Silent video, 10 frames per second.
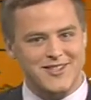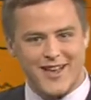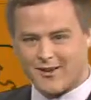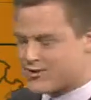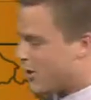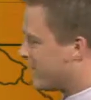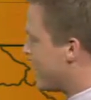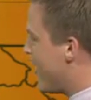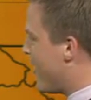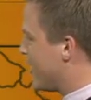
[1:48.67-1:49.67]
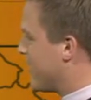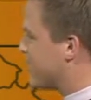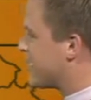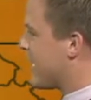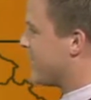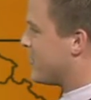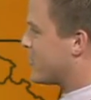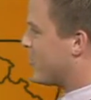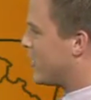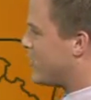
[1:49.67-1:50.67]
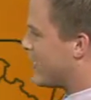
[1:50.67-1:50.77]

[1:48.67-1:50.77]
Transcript: clouds off on the left side of your screen.